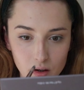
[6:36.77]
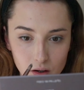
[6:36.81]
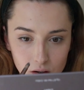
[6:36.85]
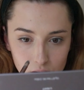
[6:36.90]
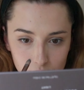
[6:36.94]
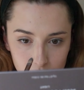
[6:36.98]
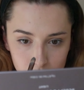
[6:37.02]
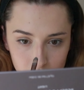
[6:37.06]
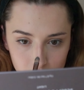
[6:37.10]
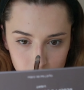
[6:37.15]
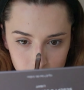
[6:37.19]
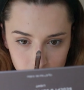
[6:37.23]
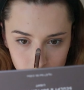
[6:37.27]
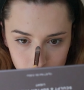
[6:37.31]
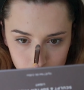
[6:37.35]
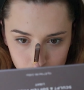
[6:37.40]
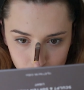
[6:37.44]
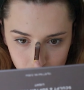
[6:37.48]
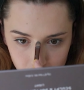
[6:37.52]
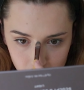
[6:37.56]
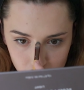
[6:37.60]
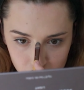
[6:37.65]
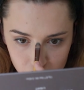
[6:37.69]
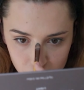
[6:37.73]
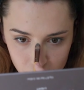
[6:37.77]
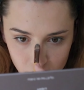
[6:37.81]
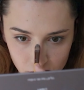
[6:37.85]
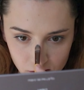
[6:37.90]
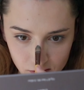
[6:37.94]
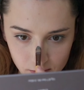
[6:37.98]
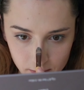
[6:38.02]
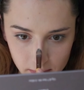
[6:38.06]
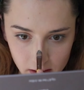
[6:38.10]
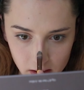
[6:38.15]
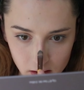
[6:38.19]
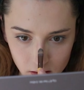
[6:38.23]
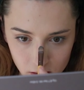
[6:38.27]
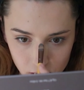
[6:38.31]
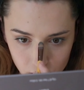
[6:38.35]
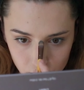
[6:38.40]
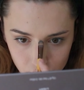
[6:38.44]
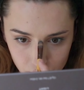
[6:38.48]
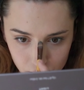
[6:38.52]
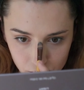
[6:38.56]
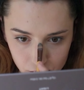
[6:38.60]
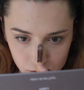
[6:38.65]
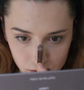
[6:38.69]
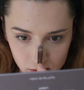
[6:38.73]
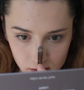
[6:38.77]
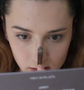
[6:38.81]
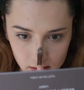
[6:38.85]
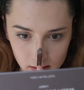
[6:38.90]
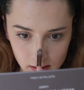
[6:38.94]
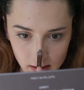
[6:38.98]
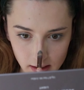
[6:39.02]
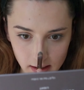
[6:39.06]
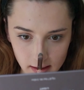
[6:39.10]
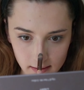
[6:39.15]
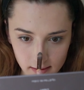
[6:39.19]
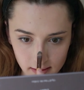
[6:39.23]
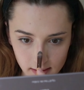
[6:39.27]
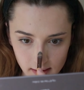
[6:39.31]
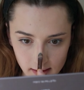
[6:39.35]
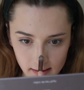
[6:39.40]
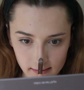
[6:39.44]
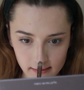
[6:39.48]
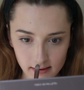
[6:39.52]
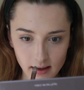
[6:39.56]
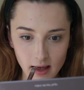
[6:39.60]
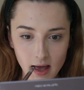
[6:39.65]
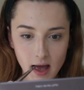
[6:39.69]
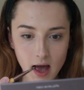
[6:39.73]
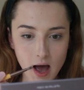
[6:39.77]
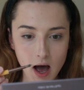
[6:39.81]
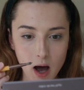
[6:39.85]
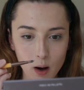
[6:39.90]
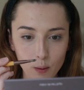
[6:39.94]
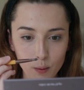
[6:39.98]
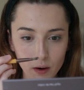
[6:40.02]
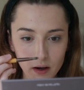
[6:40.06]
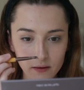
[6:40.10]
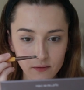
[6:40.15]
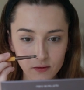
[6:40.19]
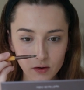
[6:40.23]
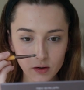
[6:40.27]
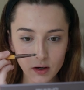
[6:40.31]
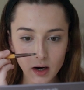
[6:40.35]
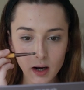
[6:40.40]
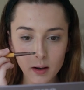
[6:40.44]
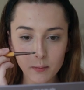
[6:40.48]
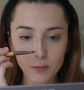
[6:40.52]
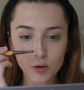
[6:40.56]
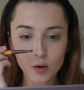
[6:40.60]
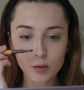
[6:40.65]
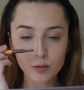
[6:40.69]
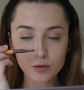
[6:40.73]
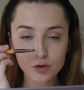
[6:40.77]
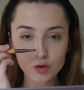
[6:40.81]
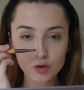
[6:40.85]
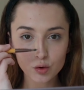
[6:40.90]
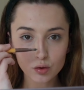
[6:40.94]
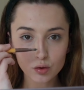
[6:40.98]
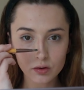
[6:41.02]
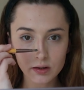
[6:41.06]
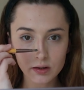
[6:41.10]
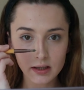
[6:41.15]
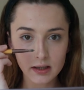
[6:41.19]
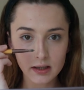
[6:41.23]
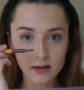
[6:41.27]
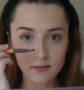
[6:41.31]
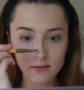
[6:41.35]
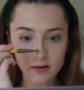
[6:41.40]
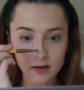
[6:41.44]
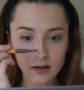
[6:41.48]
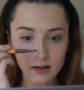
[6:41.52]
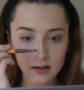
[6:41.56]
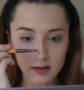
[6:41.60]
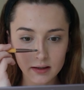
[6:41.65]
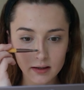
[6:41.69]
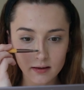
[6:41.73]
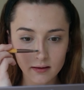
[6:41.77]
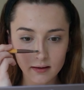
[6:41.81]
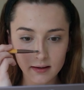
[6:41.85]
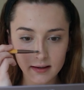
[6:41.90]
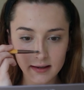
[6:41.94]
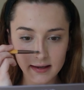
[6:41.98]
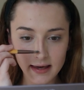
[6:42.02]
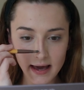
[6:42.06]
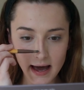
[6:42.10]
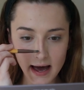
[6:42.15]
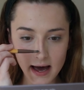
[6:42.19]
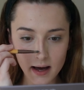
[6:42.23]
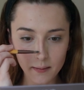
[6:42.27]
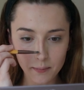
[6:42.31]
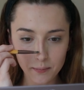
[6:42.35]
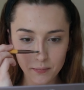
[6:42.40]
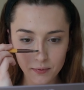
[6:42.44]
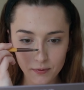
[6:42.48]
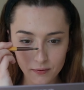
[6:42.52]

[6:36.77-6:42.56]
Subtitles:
on the bridge of my nose, like this. However, I'm going to leave a little gap.